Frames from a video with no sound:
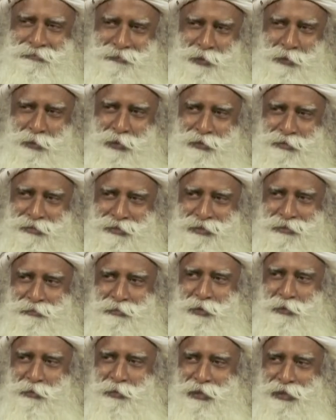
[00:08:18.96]
want to see
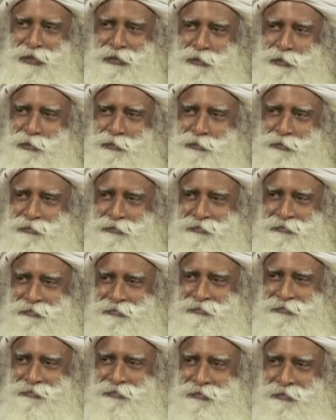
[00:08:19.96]
what we can do?
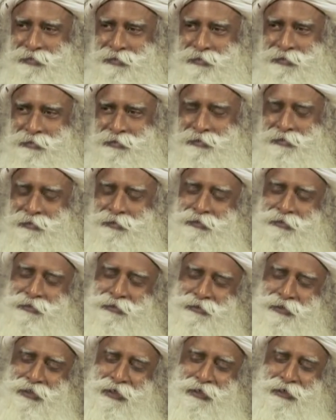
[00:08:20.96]

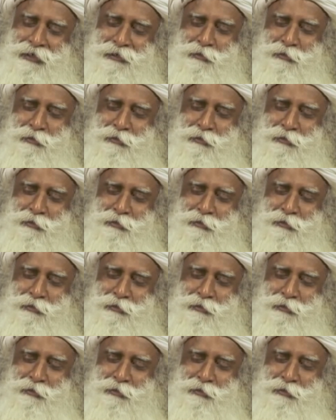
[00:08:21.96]
Tear